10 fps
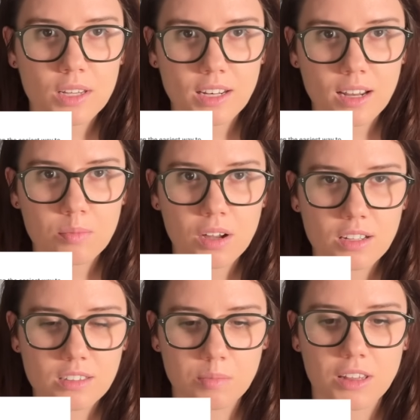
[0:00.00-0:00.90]
an n-body
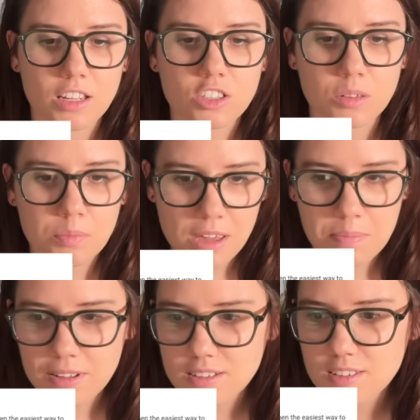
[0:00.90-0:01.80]
simulation. Pip
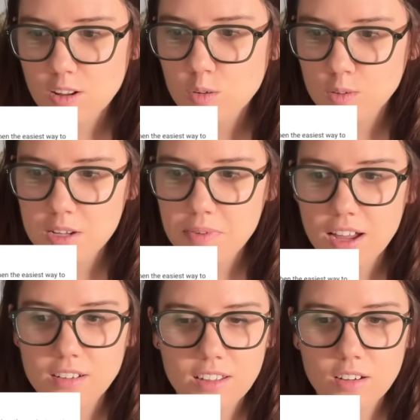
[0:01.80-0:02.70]
install
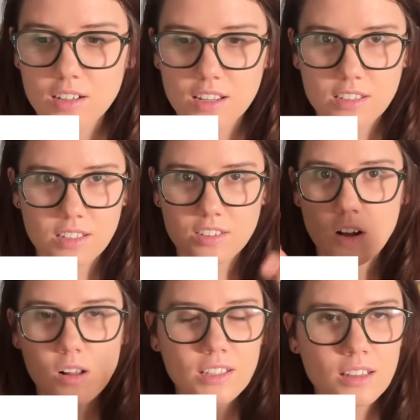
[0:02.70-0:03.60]
rebound, there it is. It's
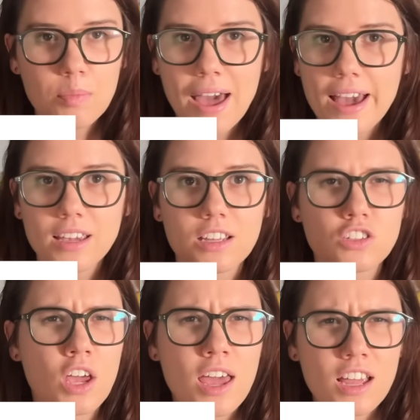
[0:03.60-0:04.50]
all in the
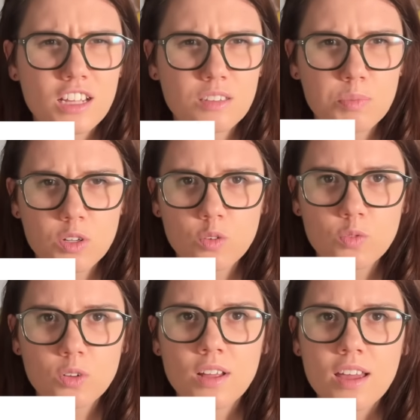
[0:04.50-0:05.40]
package. It's
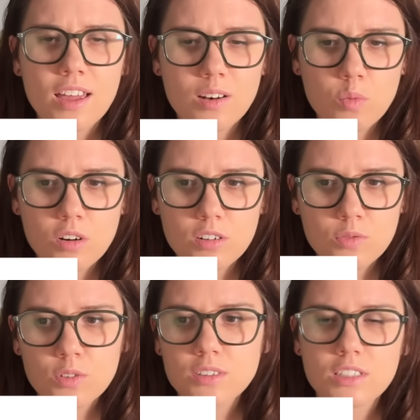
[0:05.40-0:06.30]
beautiful and
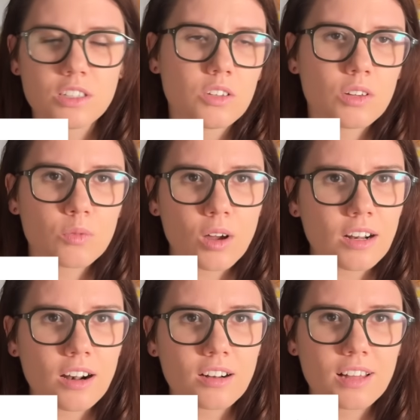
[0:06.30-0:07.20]
wonderful, and you can run
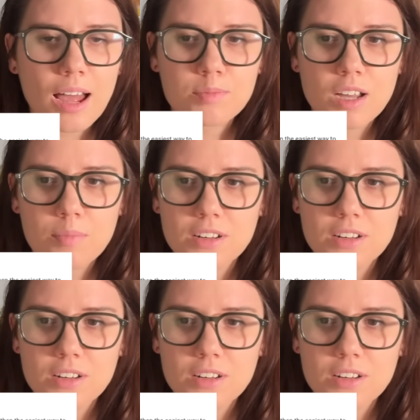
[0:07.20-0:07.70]
it on a laptop, and